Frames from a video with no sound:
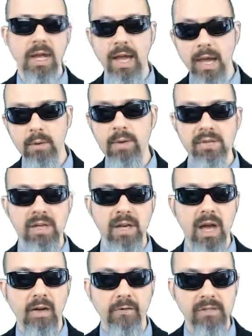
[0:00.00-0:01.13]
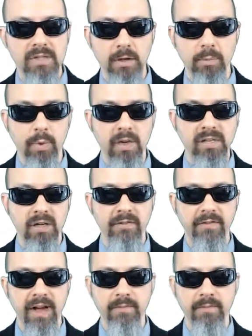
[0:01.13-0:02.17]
and we're using an alpha of 0.05.